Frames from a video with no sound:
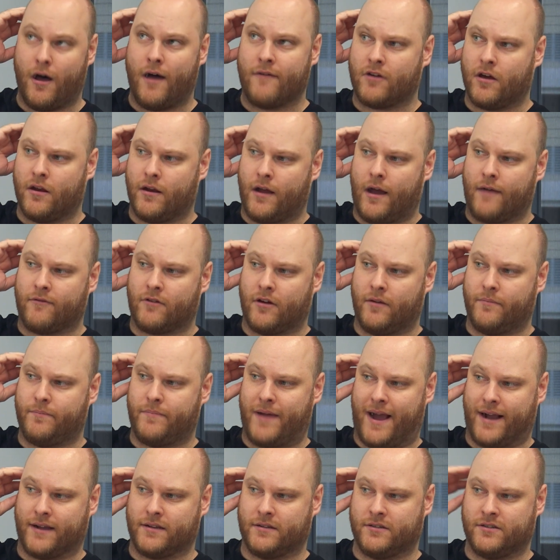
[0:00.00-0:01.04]
well, I've got, I've got
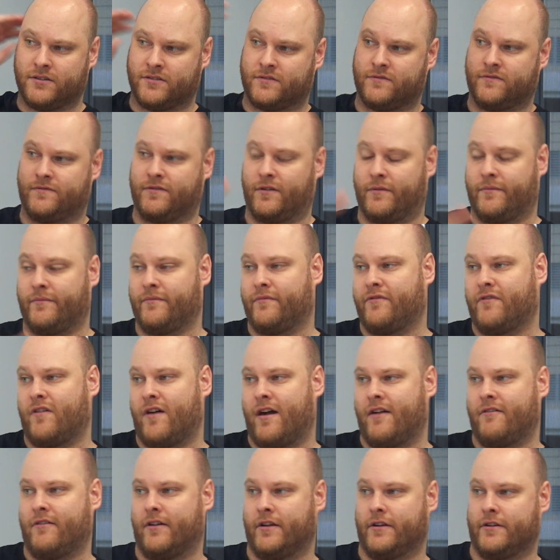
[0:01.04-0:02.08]
packages from
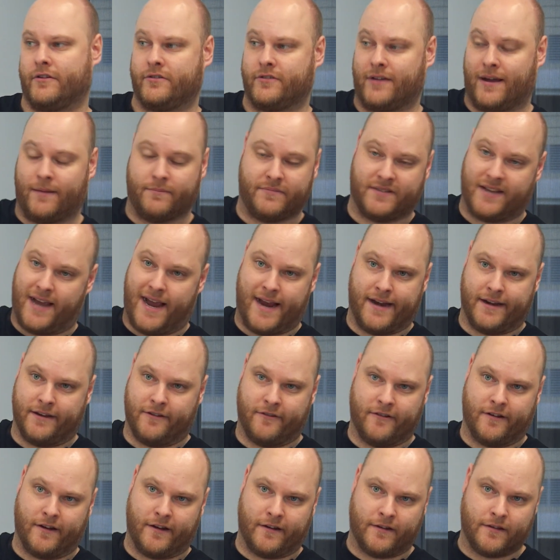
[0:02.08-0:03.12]
500 up to 80
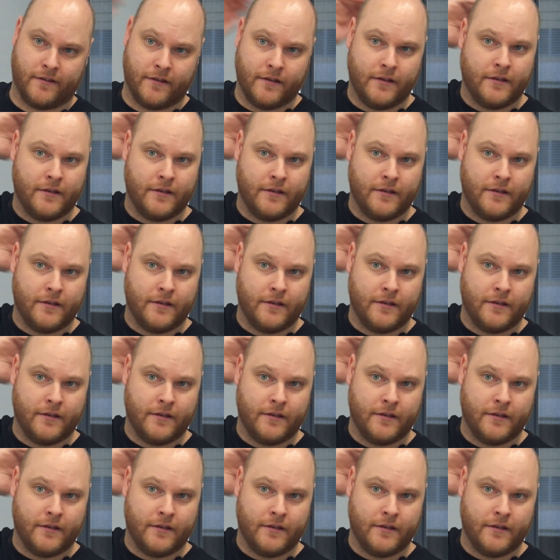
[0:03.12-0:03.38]
grand.